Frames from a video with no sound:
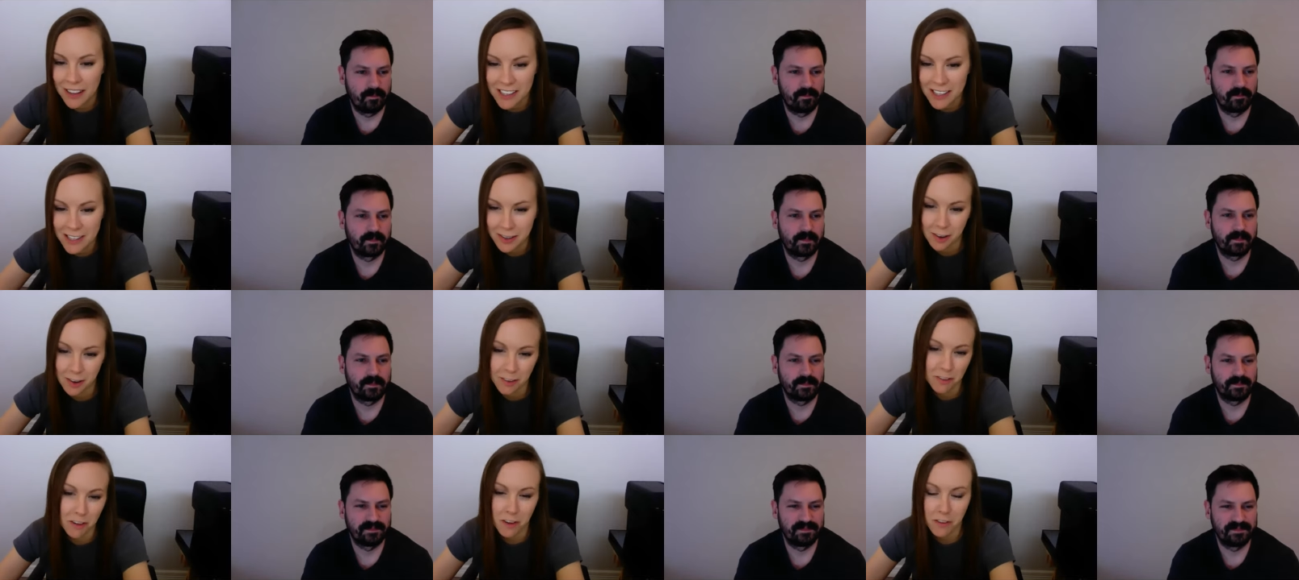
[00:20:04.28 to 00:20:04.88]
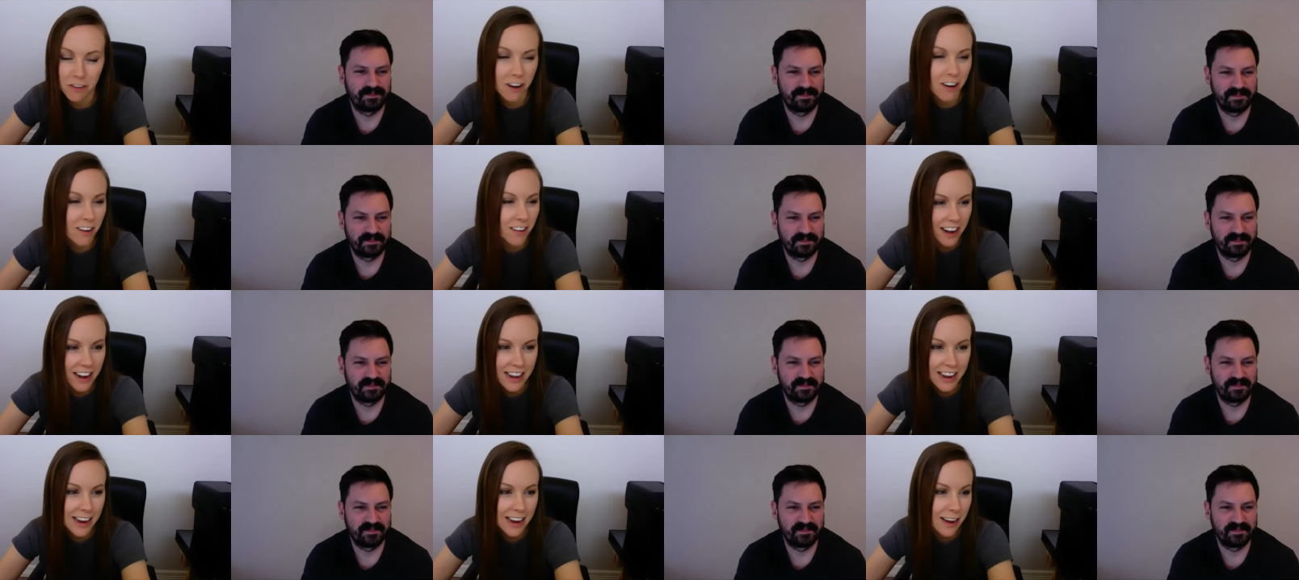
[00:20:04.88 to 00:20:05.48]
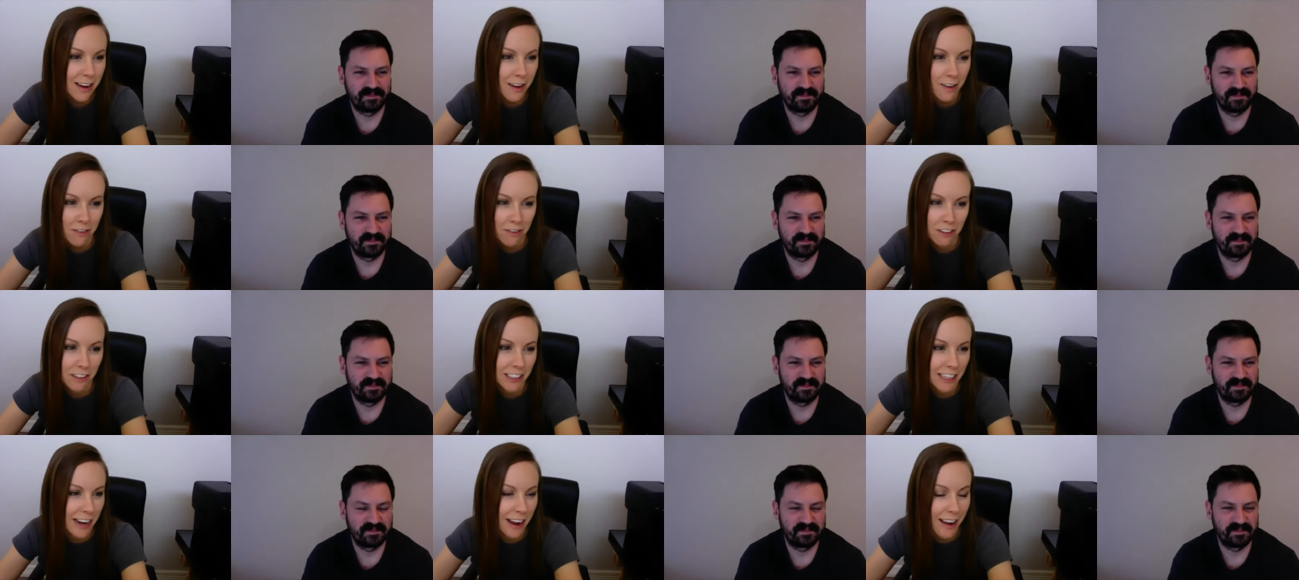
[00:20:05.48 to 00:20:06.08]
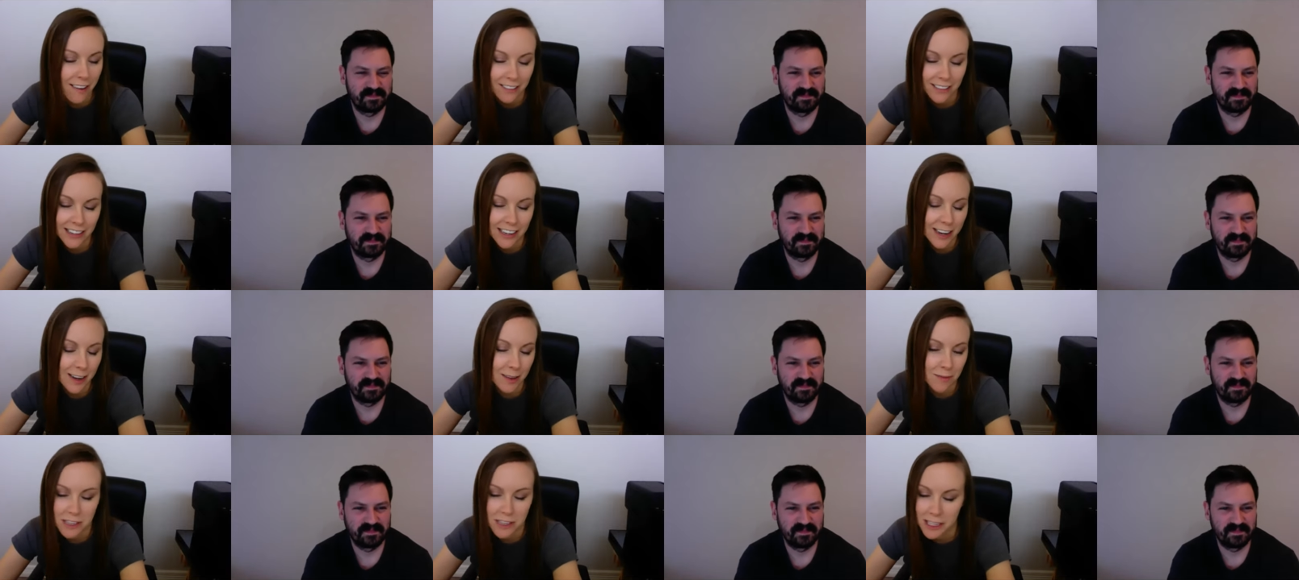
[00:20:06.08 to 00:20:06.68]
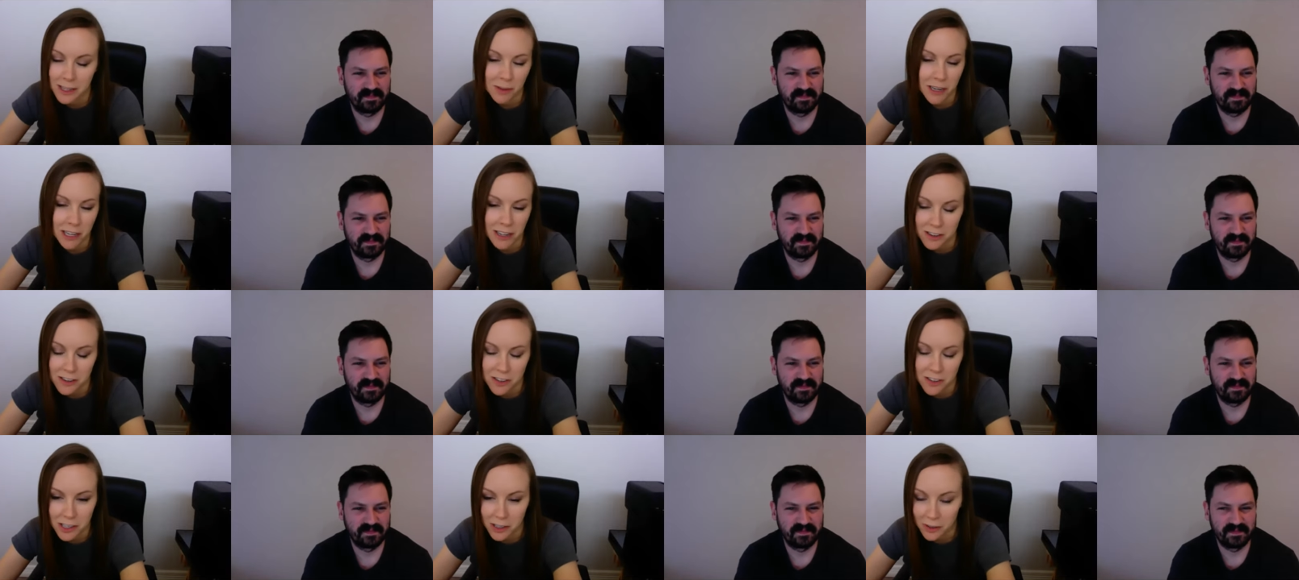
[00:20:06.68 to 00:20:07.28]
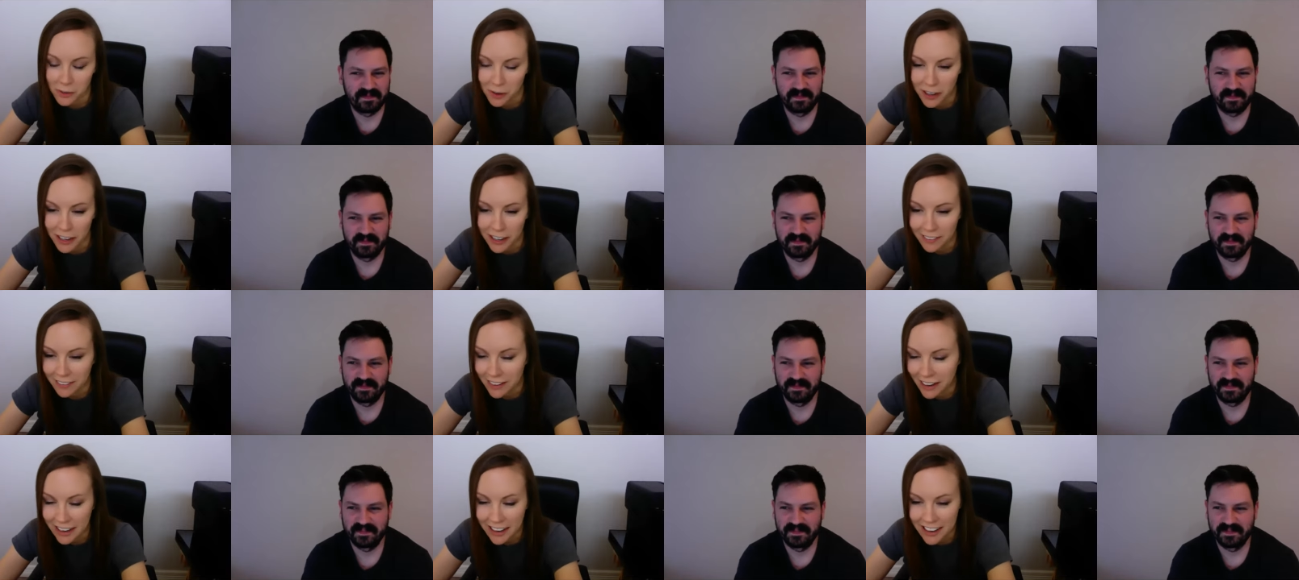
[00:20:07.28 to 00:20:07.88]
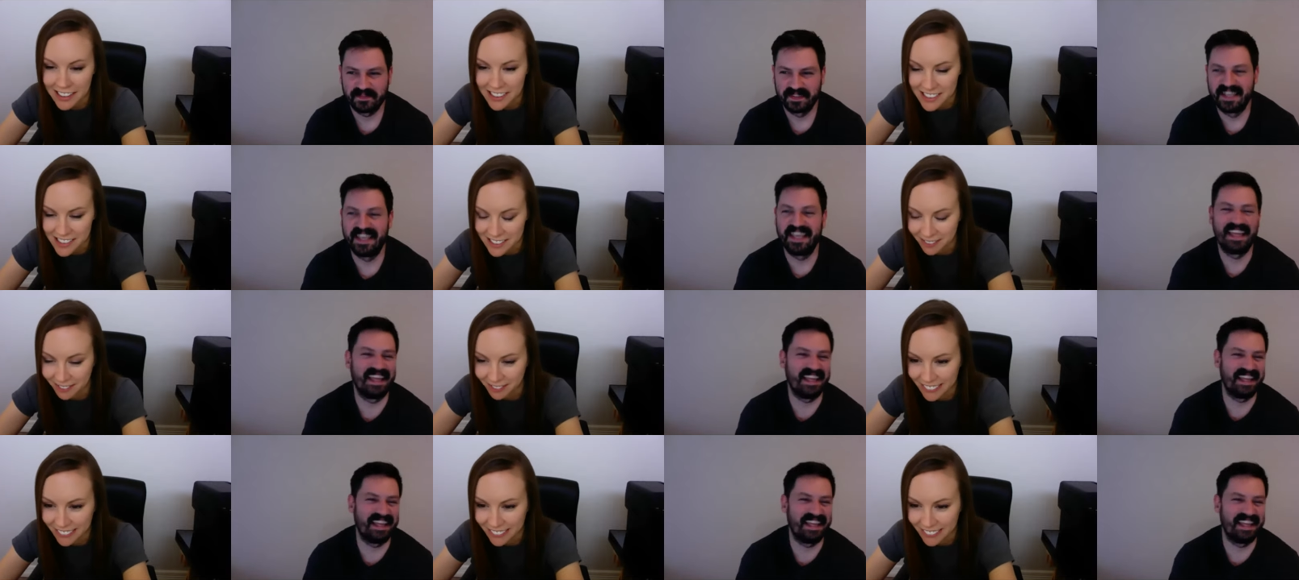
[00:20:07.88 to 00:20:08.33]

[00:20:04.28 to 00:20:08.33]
Speaker 1: so if you've already filled it out and it comes in the mail, just ignore it, I guess.